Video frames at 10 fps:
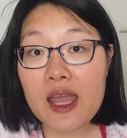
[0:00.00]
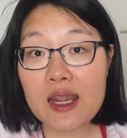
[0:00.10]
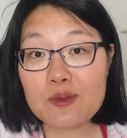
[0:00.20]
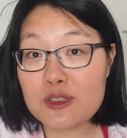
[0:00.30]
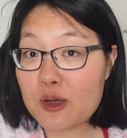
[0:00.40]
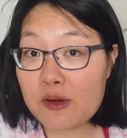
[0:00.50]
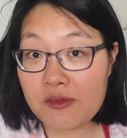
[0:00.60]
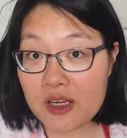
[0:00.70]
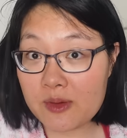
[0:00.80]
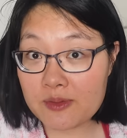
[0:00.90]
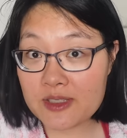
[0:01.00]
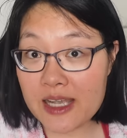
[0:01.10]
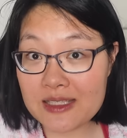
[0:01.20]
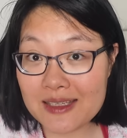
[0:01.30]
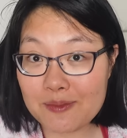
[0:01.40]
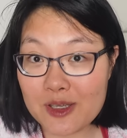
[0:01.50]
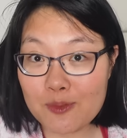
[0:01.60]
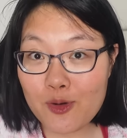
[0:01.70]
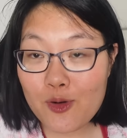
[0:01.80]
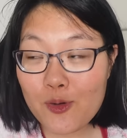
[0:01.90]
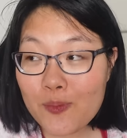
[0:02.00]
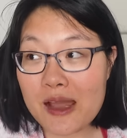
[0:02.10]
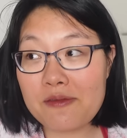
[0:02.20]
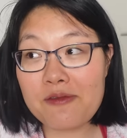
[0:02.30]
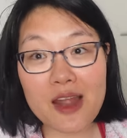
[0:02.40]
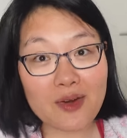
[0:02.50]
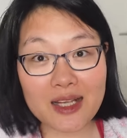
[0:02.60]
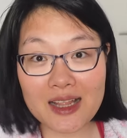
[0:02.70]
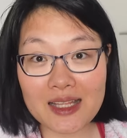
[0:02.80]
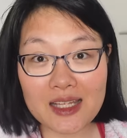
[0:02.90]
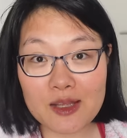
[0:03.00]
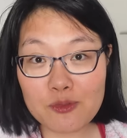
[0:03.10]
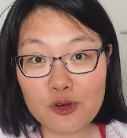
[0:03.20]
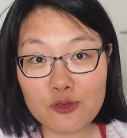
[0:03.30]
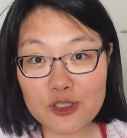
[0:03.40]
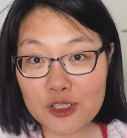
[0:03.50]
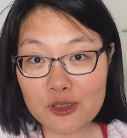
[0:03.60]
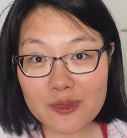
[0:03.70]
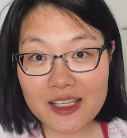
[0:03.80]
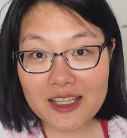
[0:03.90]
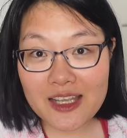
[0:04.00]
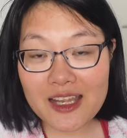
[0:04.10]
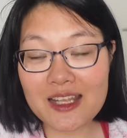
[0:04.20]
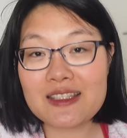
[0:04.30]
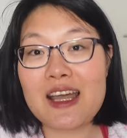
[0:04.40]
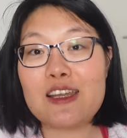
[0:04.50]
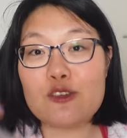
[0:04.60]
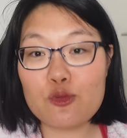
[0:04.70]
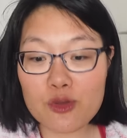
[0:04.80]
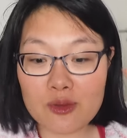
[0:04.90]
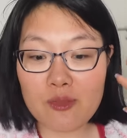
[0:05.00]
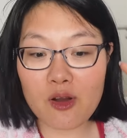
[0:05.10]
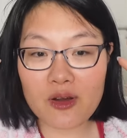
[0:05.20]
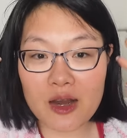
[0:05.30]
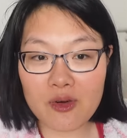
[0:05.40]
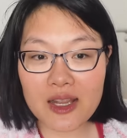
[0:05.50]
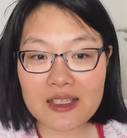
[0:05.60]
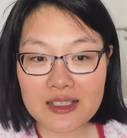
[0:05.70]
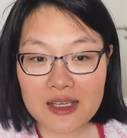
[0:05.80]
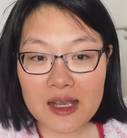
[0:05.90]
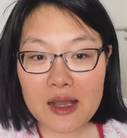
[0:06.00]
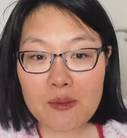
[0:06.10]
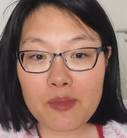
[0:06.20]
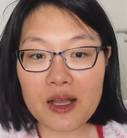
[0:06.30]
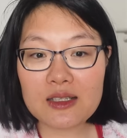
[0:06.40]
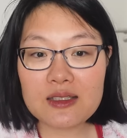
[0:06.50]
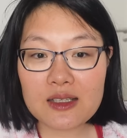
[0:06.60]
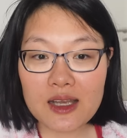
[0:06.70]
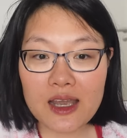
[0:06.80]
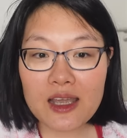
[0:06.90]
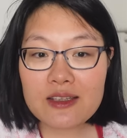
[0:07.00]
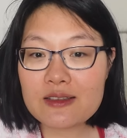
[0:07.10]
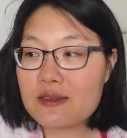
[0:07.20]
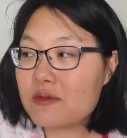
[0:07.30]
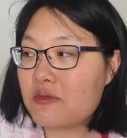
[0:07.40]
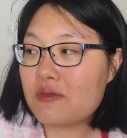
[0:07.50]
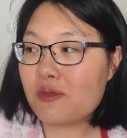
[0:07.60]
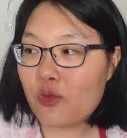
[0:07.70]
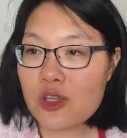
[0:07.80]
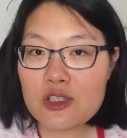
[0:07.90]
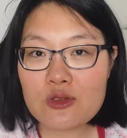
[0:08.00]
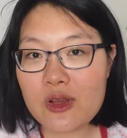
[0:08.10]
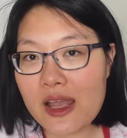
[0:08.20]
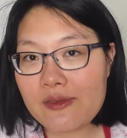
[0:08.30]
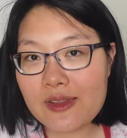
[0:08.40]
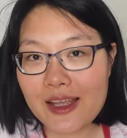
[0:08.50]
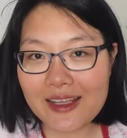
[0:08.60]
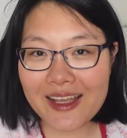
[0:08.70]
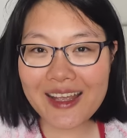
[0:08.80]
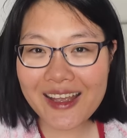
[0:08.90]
and I'm so afraid of upsetting people. I'm very glad that I moved to Germany and I started to be more direct. But I just wish to have like